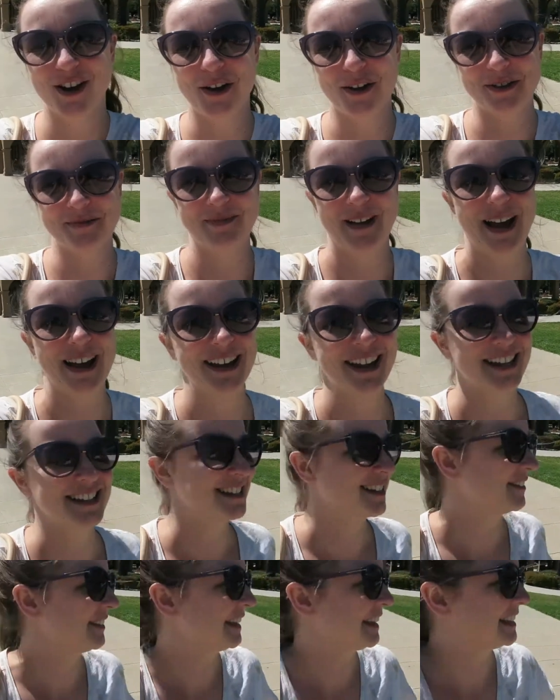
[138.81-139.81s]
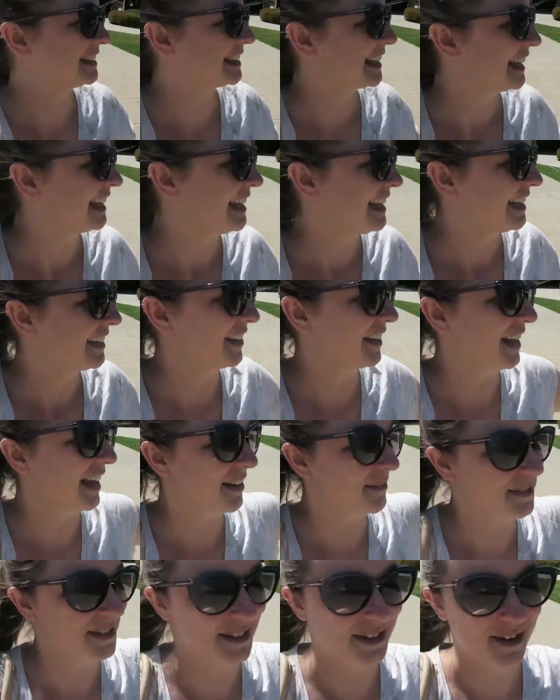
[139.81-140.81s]
Chocolate Maya, so he's gonna
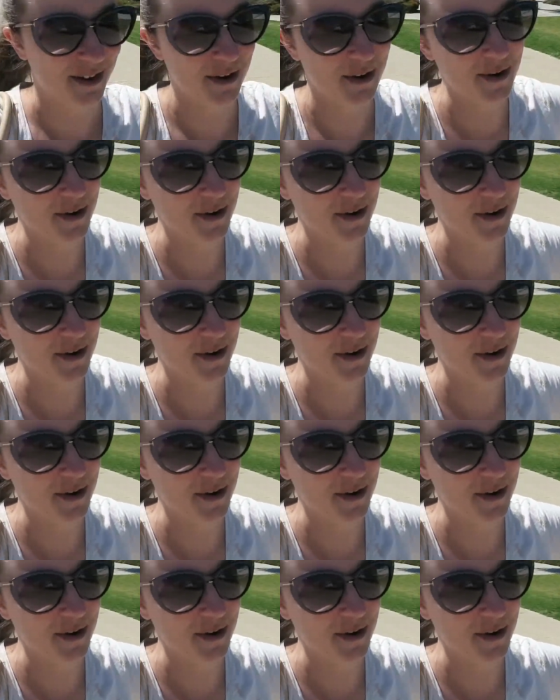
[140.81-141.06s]
have to go.